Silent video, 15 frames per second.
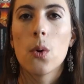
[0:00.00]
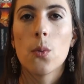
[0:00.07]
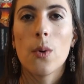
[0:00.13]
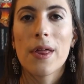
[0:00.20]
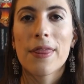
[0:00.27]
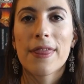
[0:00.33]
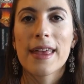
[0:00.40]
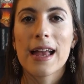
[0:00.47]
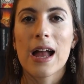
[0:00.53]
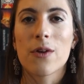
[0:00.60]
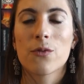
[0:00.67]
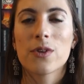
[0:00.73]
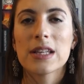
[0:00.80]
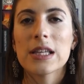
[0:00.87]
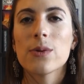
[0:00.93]
One thing
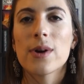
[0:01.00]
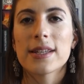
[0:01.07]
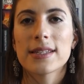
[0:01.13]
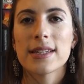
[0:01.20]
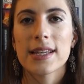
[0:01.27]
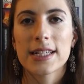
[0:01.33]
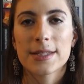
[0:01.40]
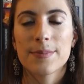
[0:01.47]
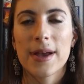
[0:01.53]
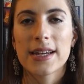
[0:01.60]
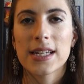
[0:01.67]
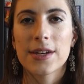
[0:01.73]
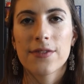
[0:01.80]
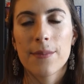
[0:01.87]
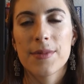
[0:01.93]
I really wasn't
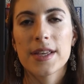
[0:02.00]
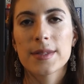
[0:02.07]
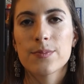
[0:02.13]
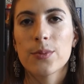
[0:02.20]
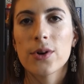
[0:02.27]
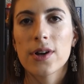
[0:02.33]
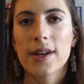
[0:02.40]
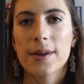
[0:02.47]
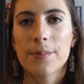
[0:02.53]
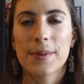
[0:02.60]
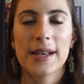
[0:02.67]
expecting from this book,